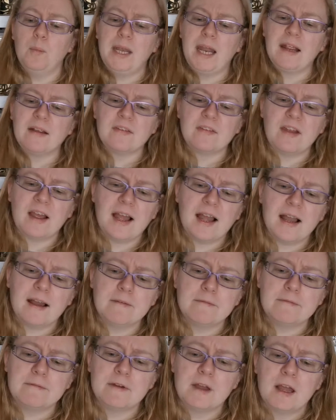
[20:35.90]
We next
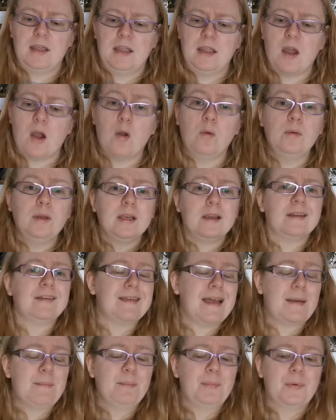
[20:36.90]
have the only
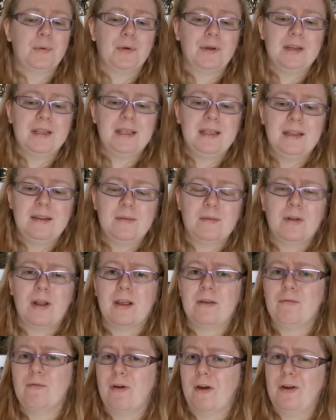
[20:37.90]
contemporary
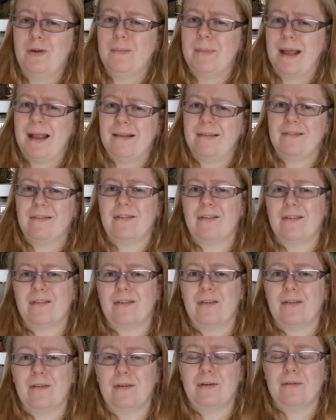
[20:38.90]
like romance
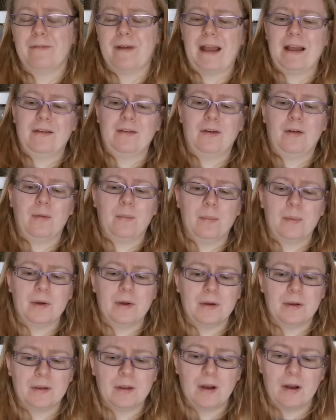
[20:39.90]
sort of adult
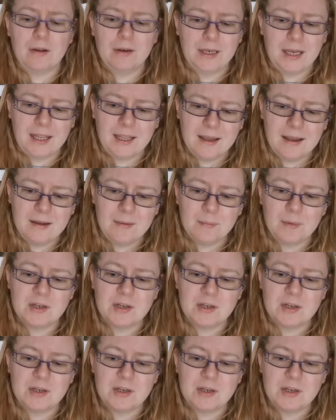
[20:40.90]
book on here,